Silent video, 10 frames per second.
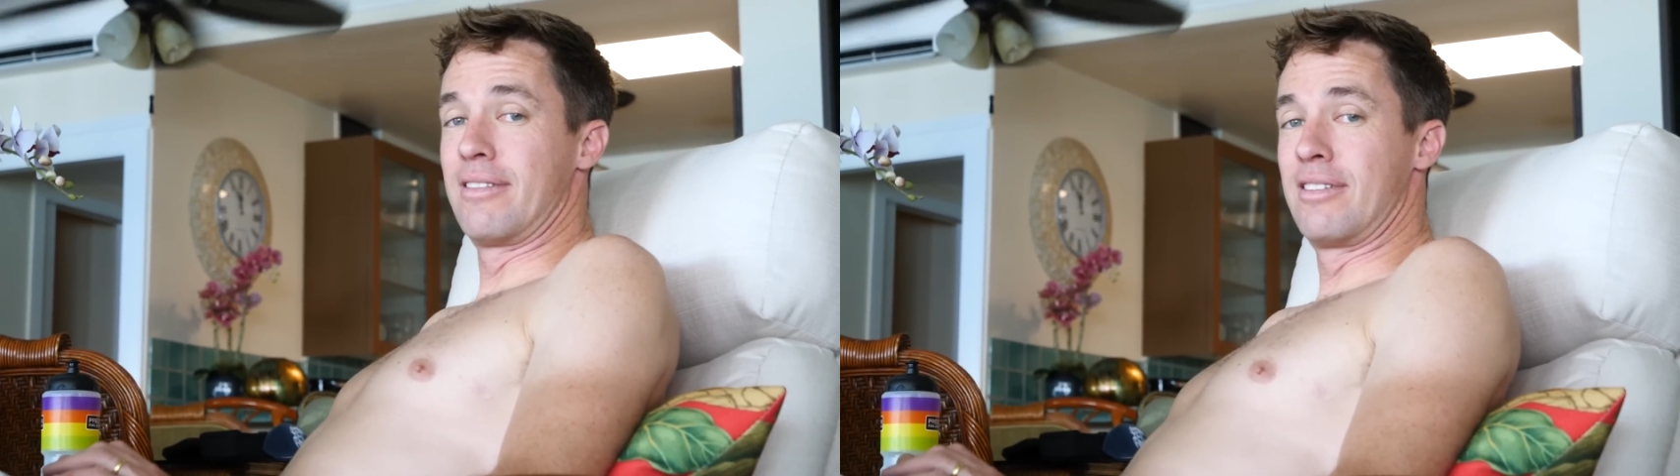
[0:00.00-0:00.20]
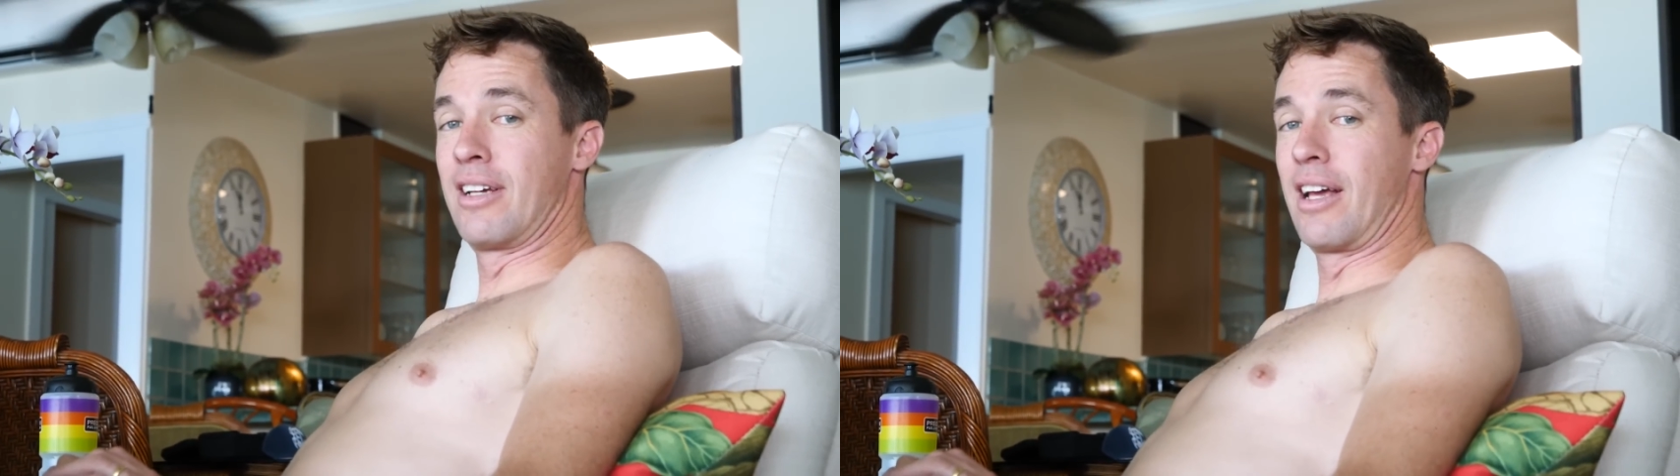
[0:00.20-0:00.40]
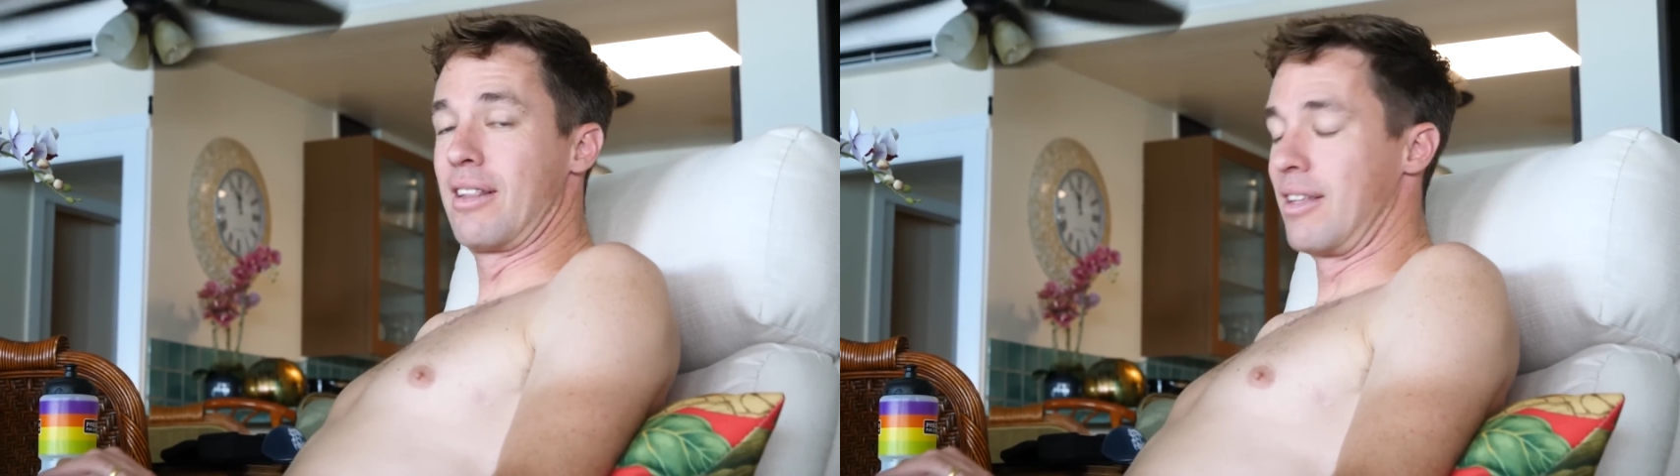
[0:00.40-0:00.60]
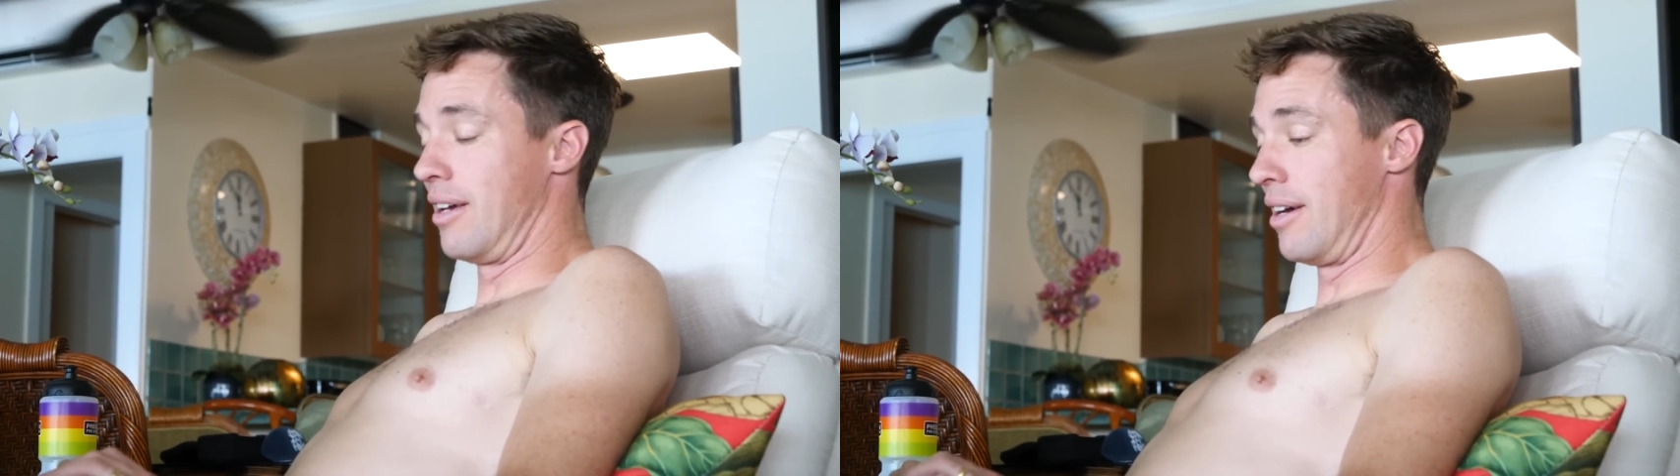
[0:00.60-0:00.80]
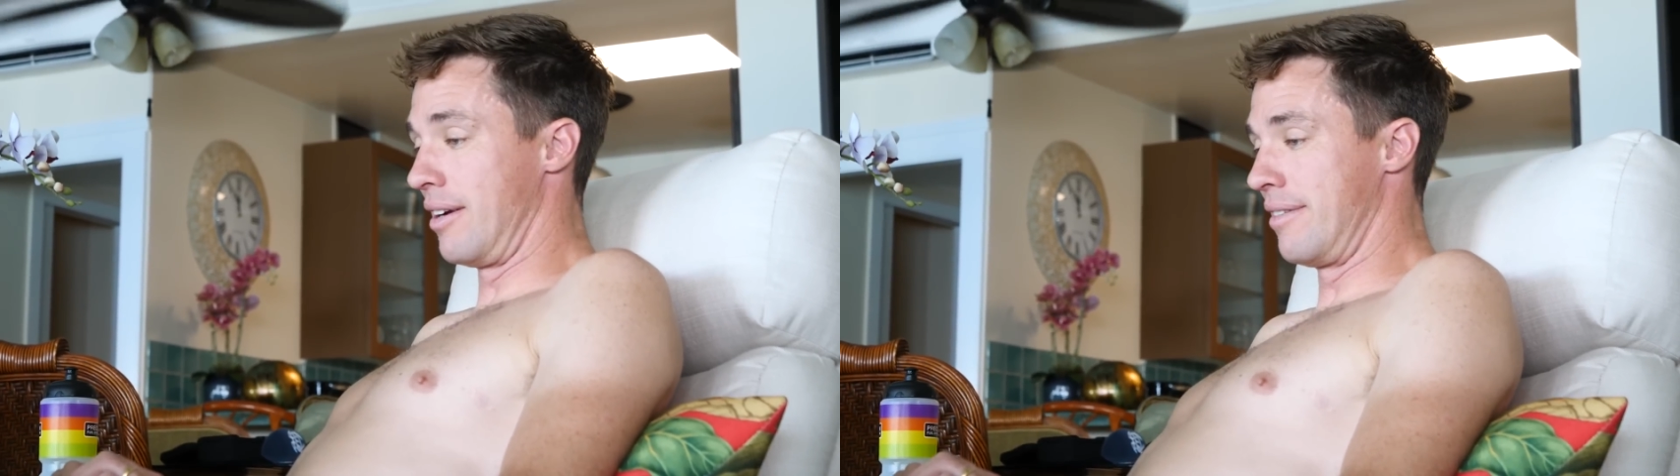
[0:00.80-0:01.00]
to get
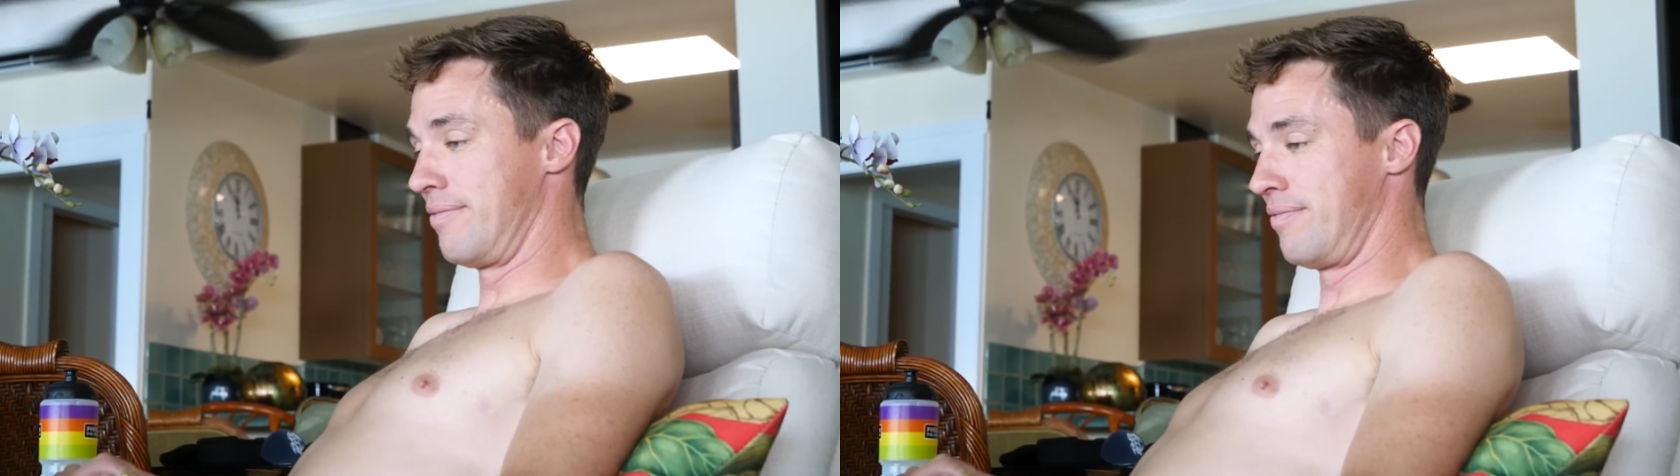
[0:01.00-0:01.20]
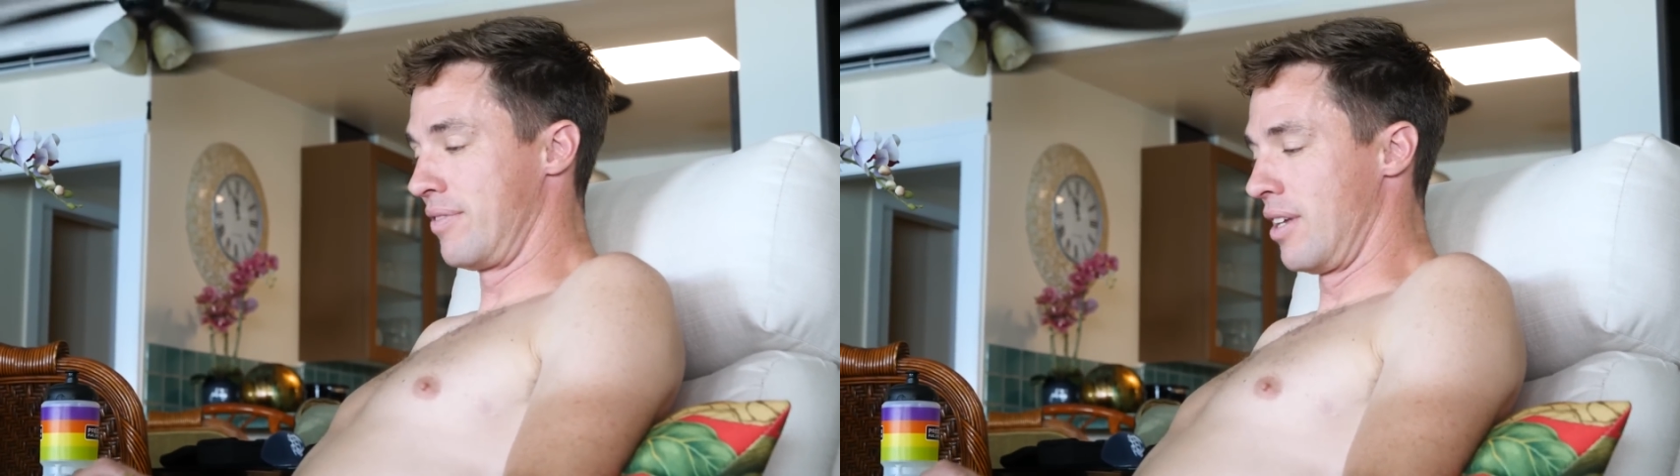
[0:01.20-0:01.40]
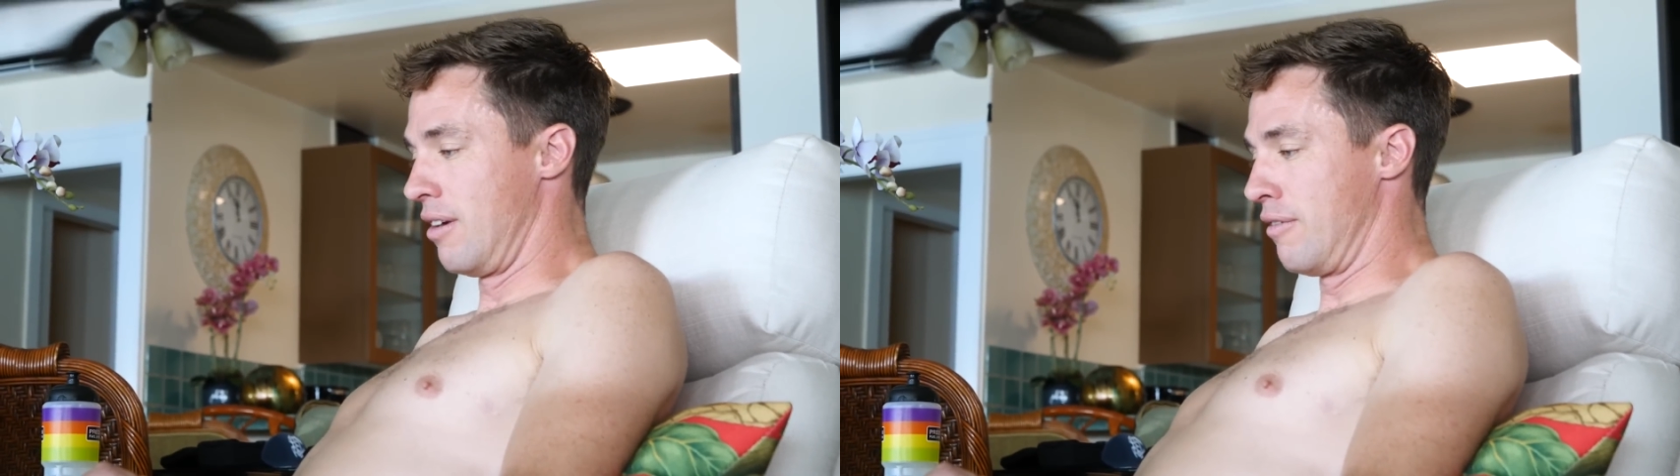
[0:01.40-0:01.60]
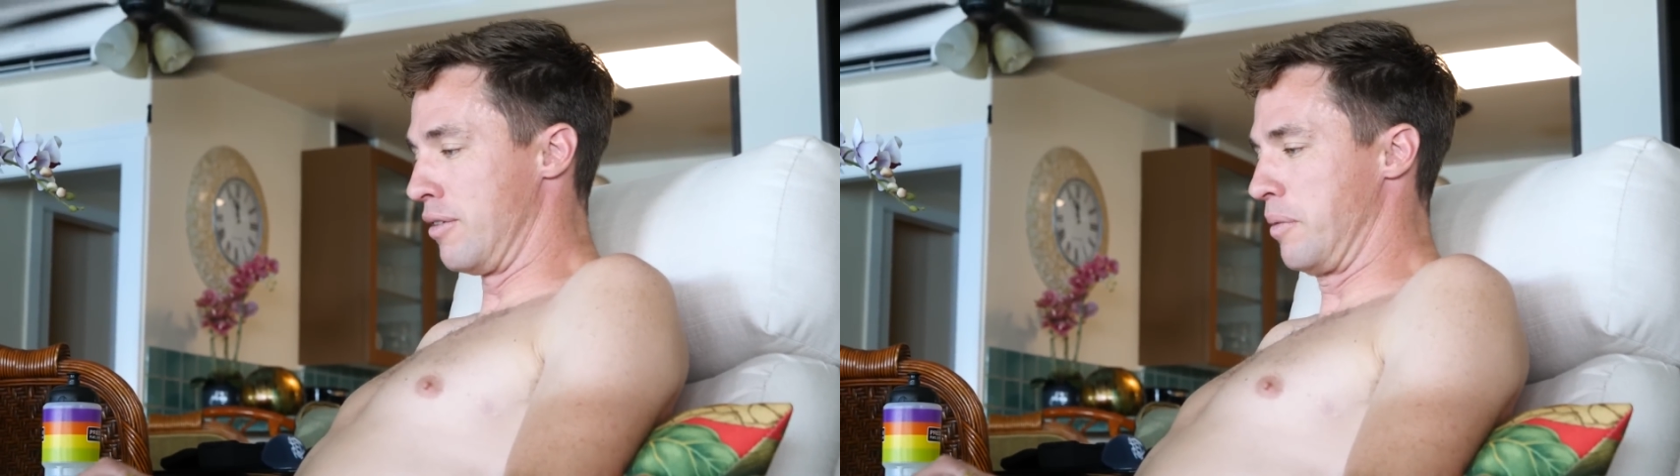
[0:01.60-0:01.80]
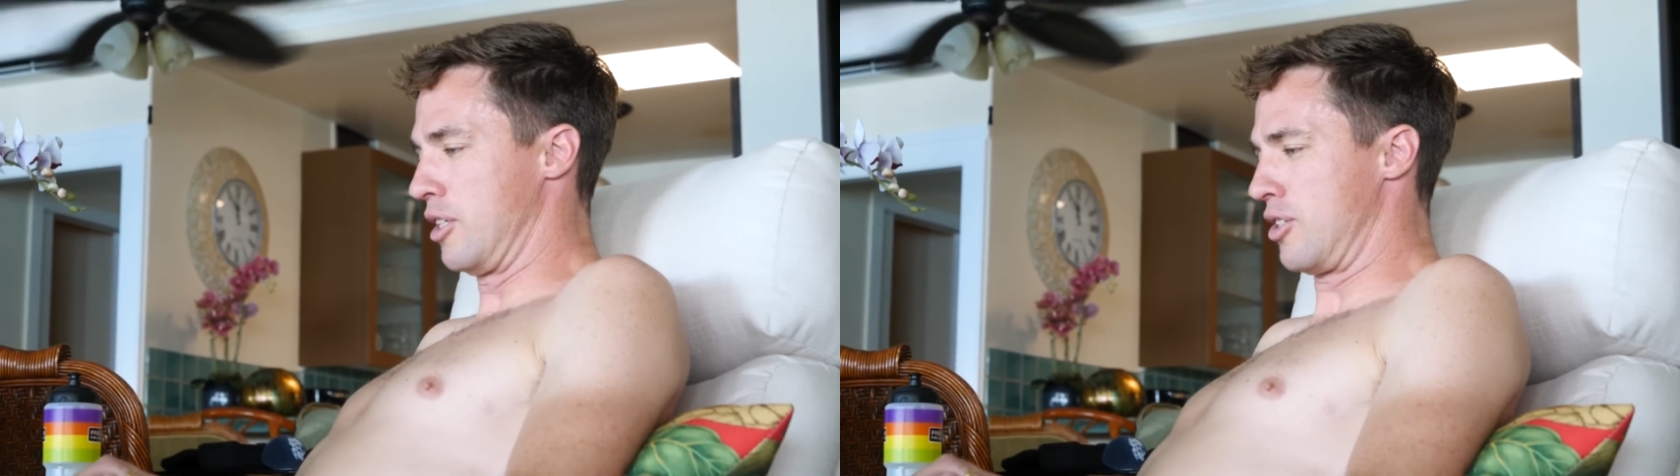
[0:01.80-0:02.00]
the uh,
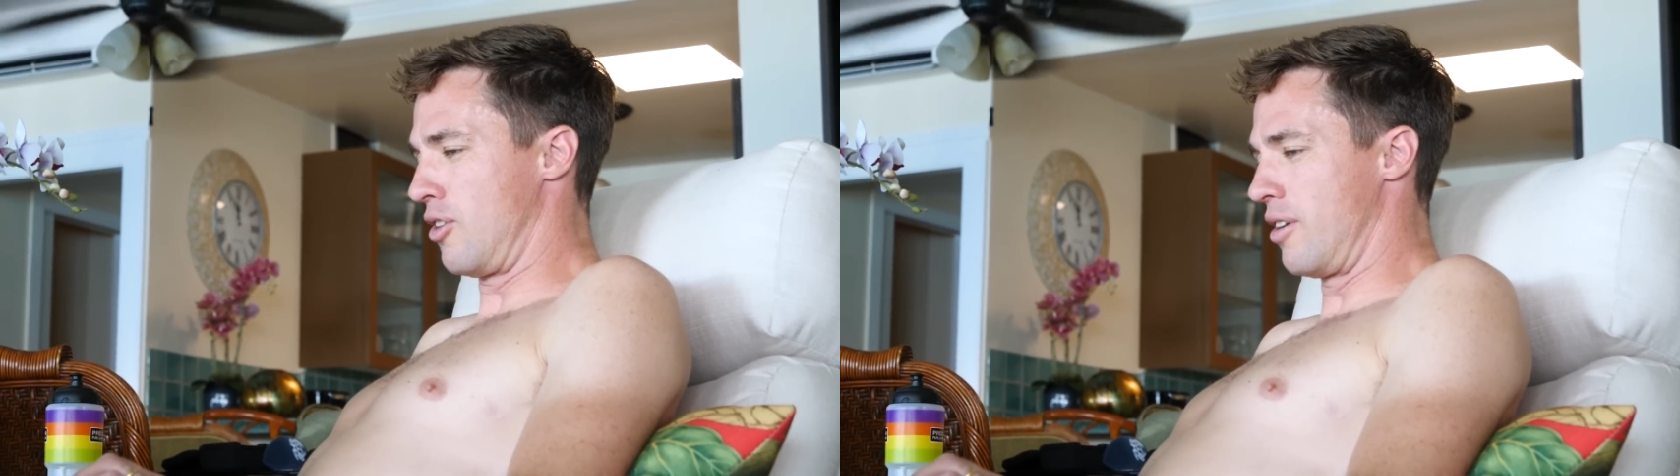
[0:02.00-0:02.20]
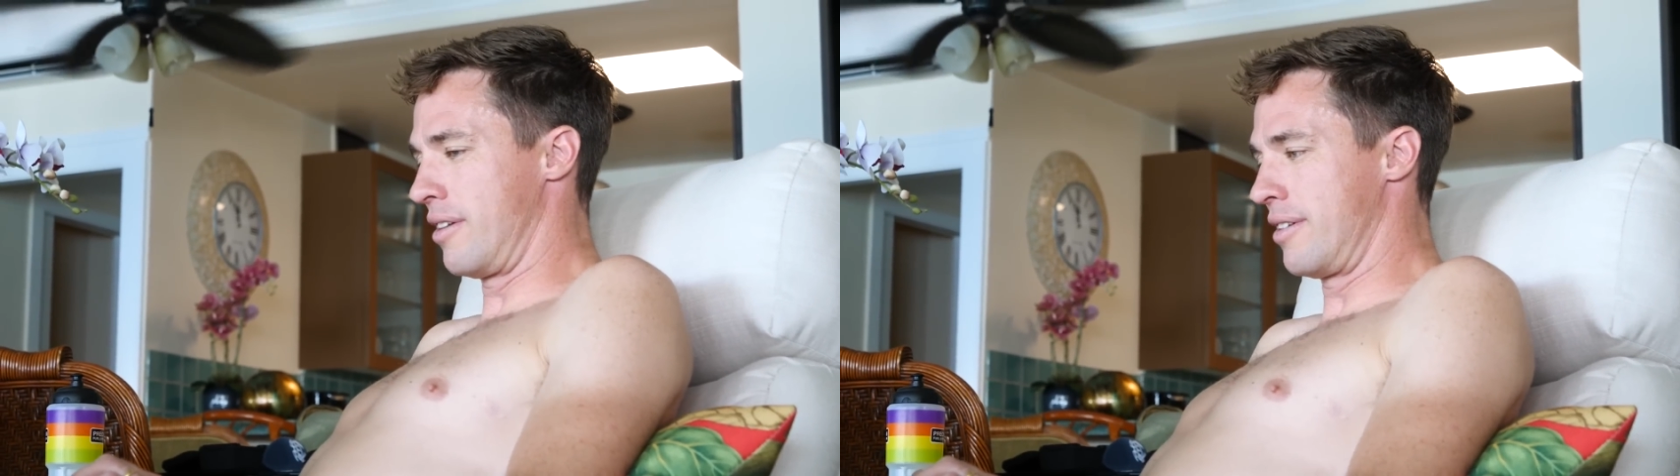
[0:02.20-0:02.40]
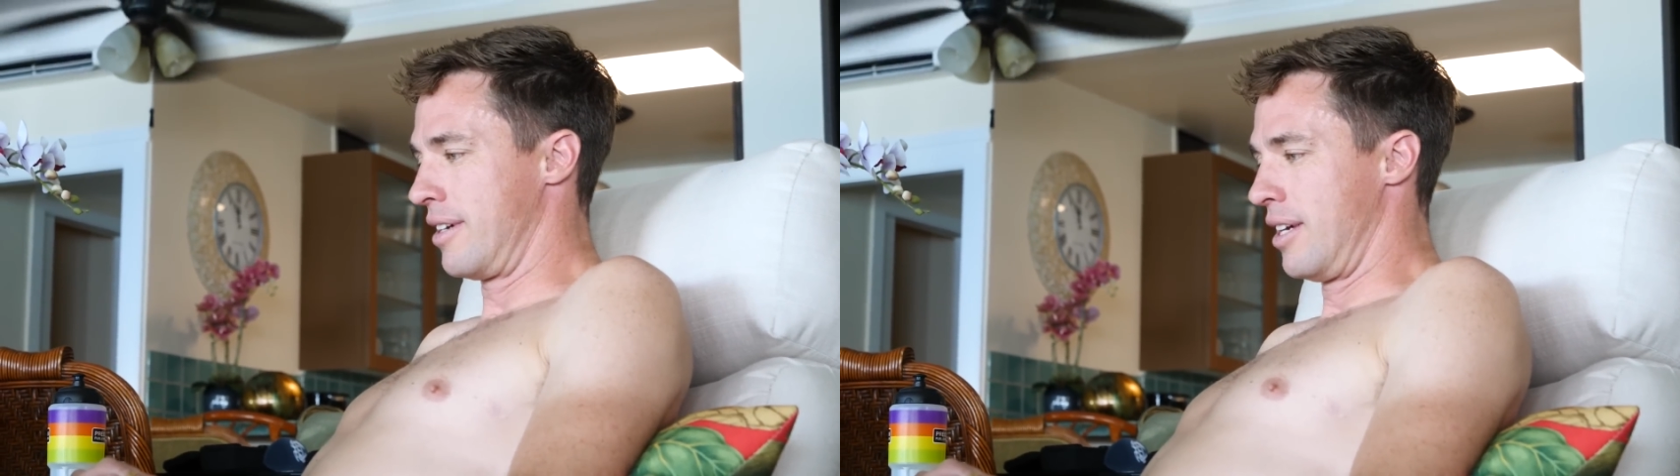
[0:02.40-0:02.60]
filming started.